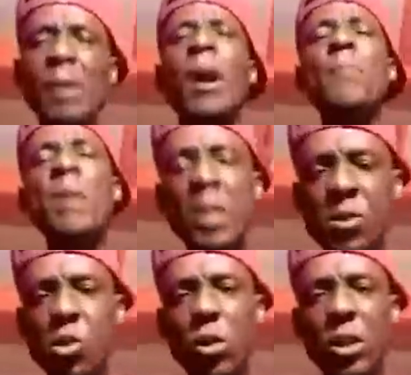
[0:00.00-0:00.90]
I mean him
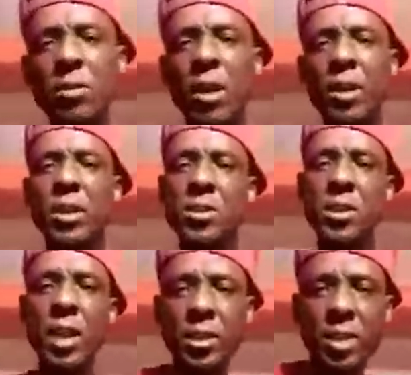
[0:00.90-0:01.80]
squiddly ranking. He say
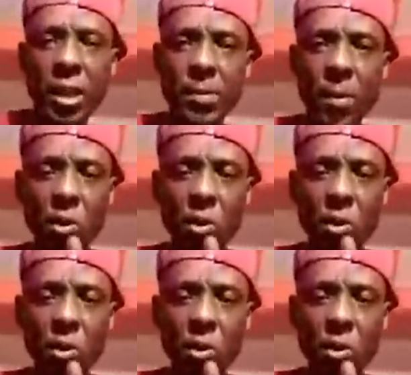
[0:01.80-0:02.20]
God thank him. I